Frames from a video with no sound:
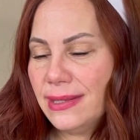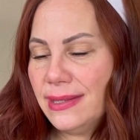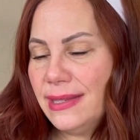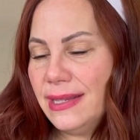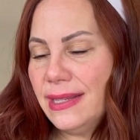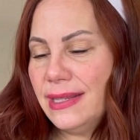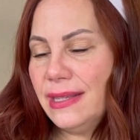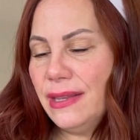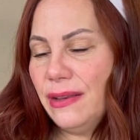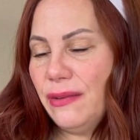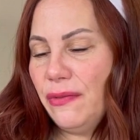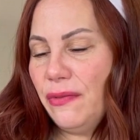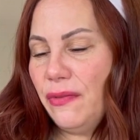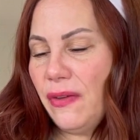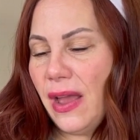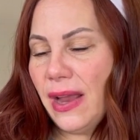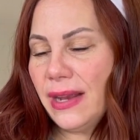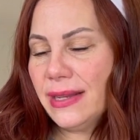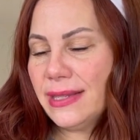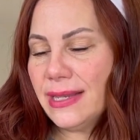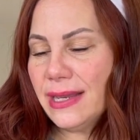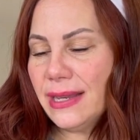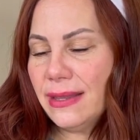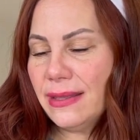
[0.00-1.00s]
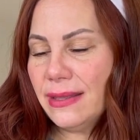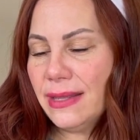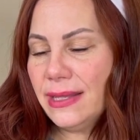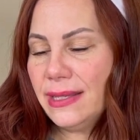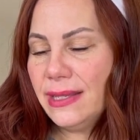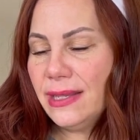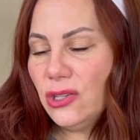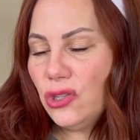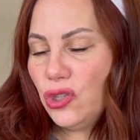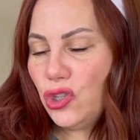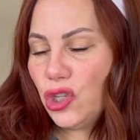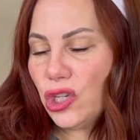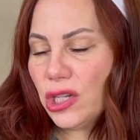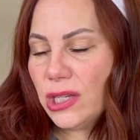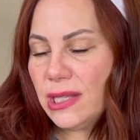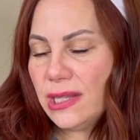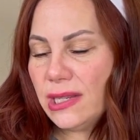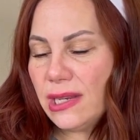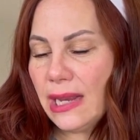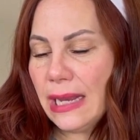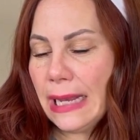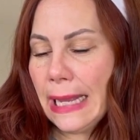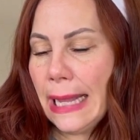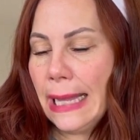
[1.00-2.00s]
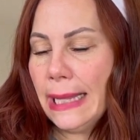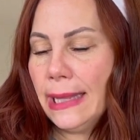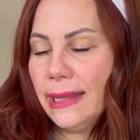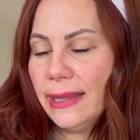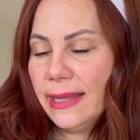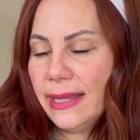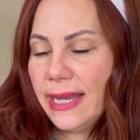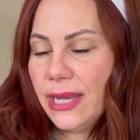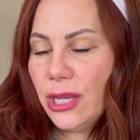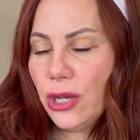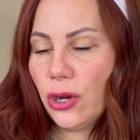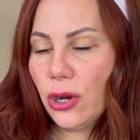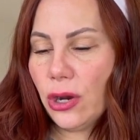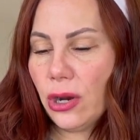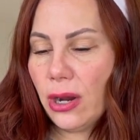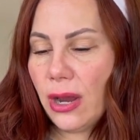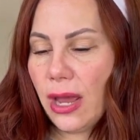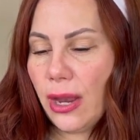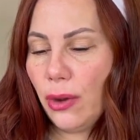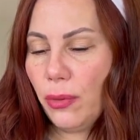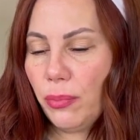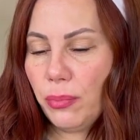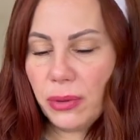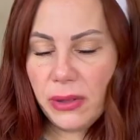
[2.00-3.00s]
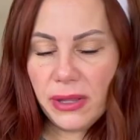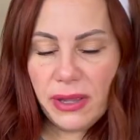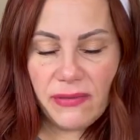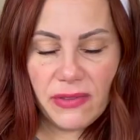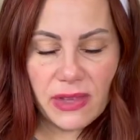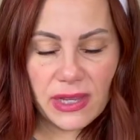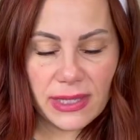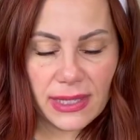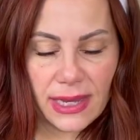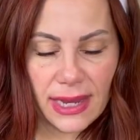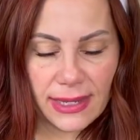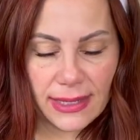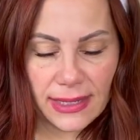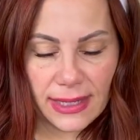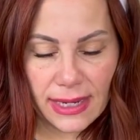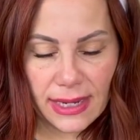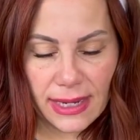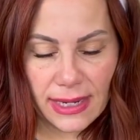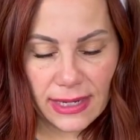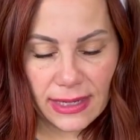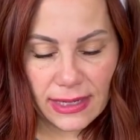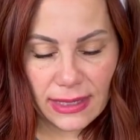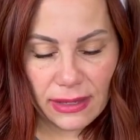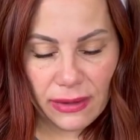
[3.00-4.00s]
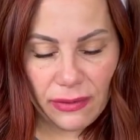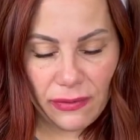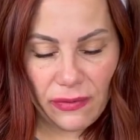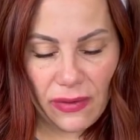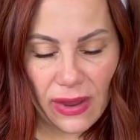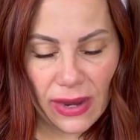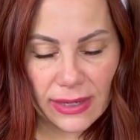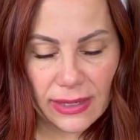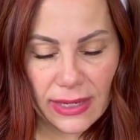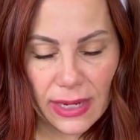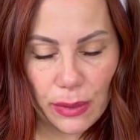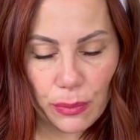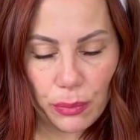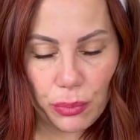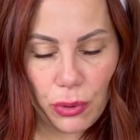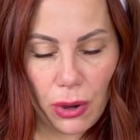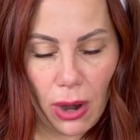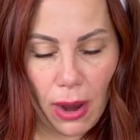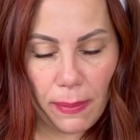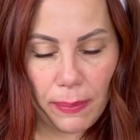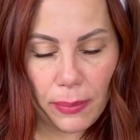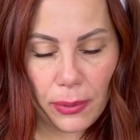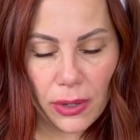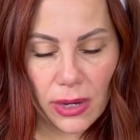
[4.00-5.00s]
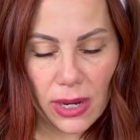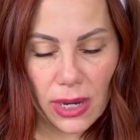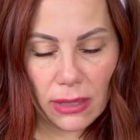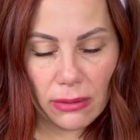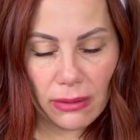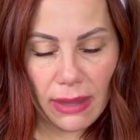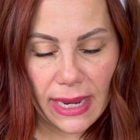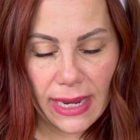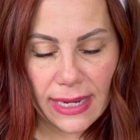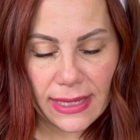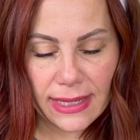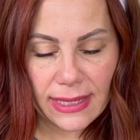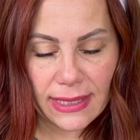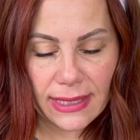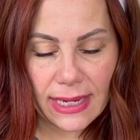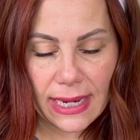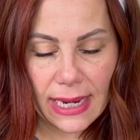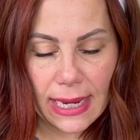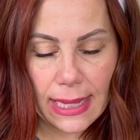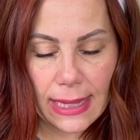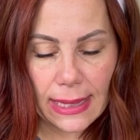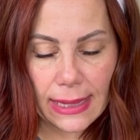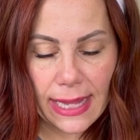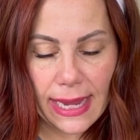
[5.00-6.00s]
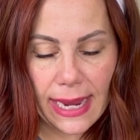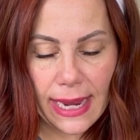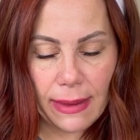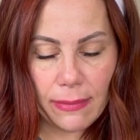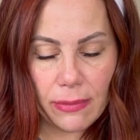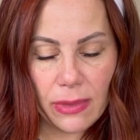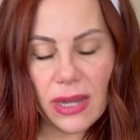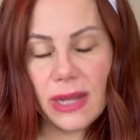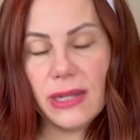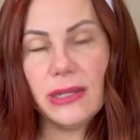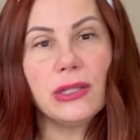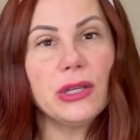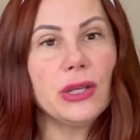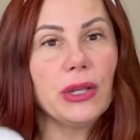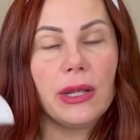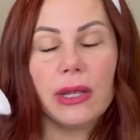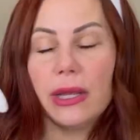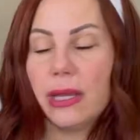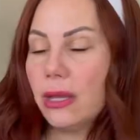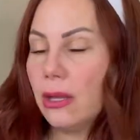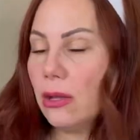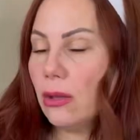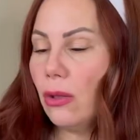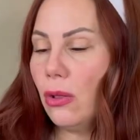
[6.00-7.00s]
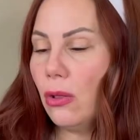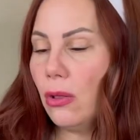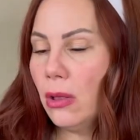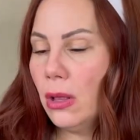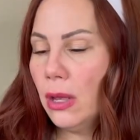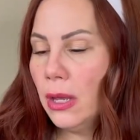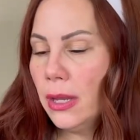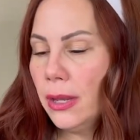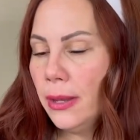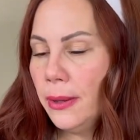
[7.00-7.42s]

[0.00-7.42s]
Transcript: disinfectant. This is just a cleaner. I don't believe this has any disinfecting property. Like, it doesn't claim that it's going to kill